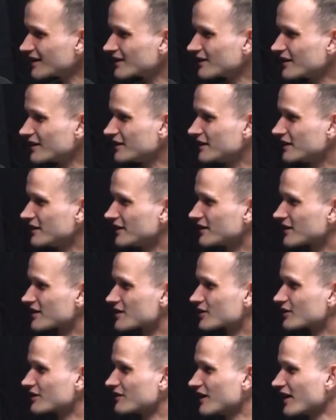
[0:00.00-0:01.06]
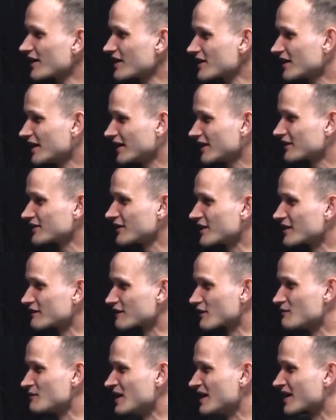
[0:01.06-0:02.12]
the fascinating thing
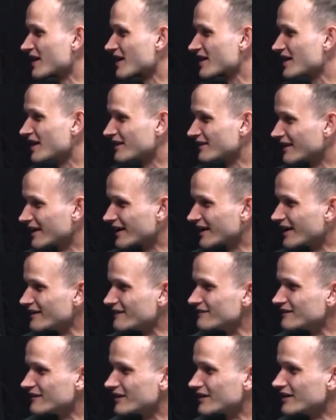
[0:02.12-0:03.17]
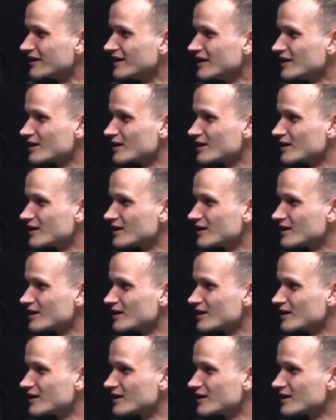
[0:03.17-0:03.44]
for me is that like I've been,